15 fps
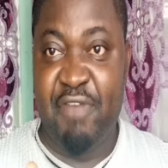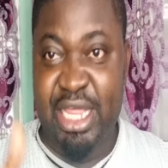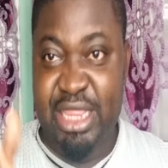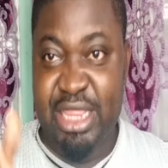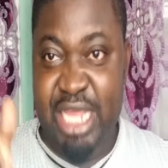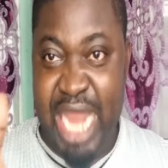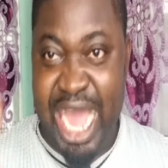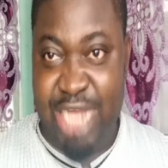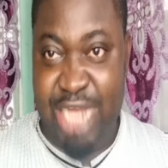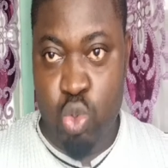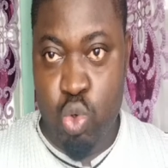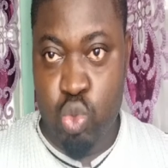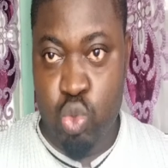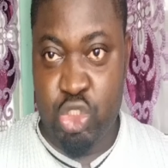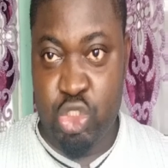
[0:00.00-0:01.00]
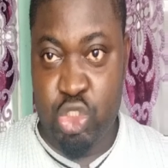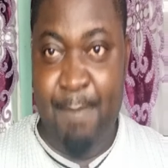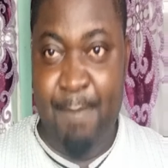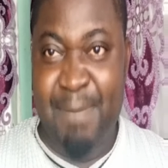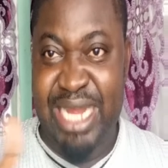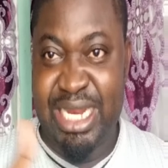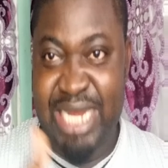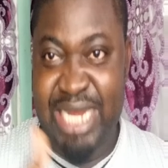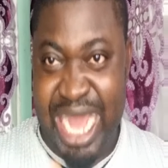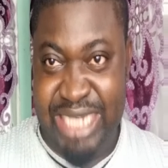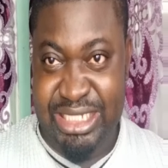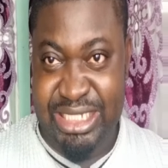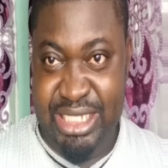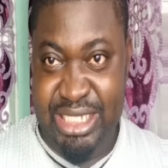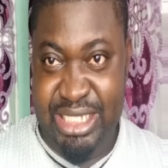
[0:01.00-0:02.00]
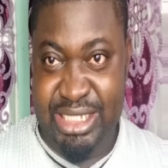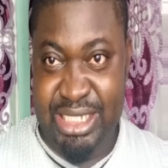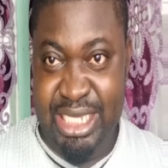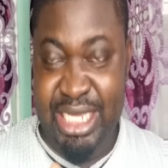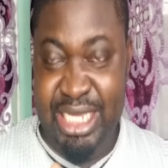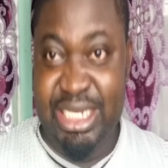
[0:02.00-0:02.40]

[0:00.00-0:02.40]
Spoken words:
the lactose by the lactase.